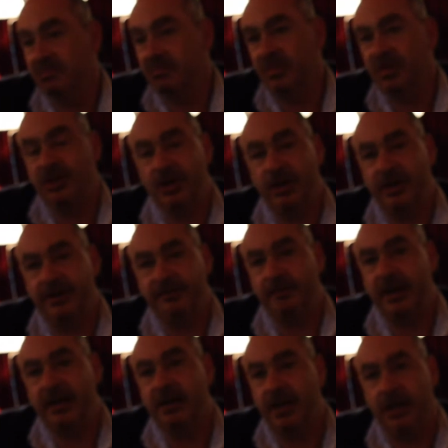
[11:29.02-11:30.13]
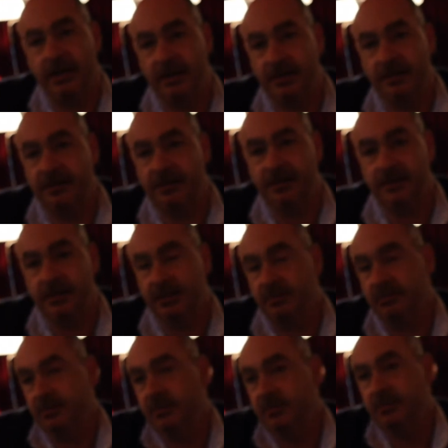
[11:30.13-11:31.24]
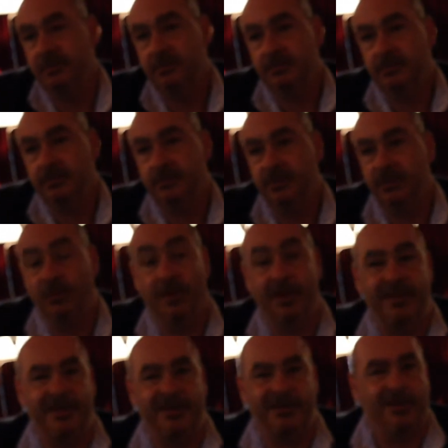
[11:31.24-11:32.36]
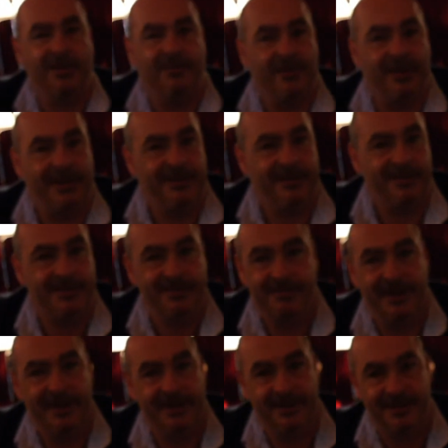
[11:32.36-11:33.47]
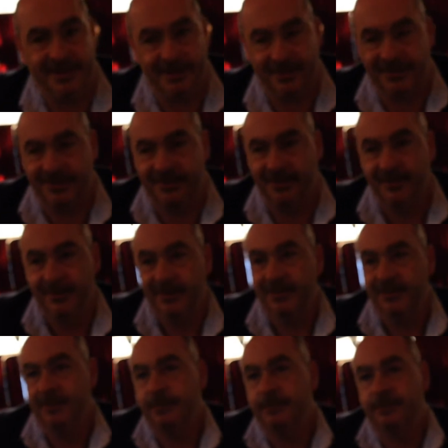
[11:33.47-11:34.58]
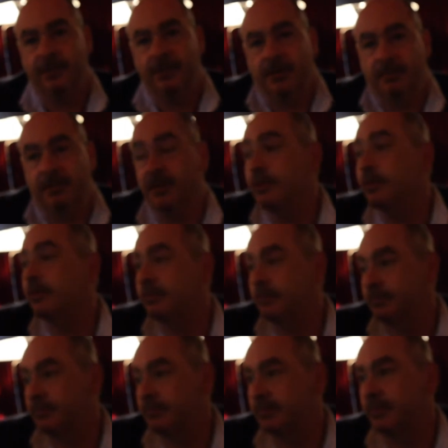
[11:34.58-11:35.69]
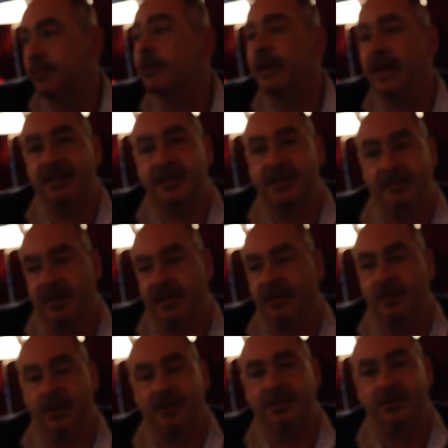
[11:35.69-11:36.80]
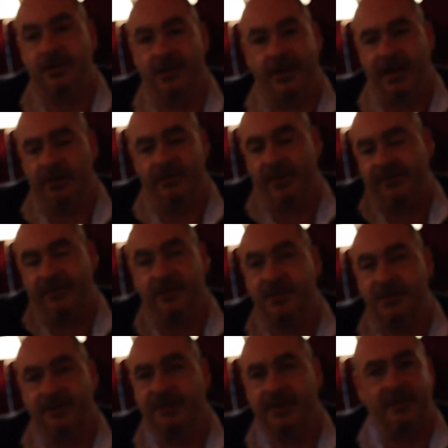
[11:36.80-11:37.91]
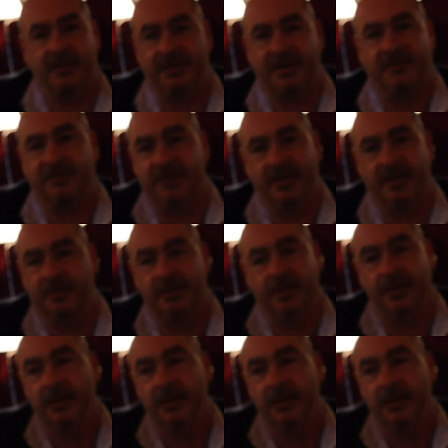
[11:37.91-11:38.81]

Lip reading: majority of my clients, well, at the end they're all friends, because you can ask him any question on any reference of any Patek Philippe,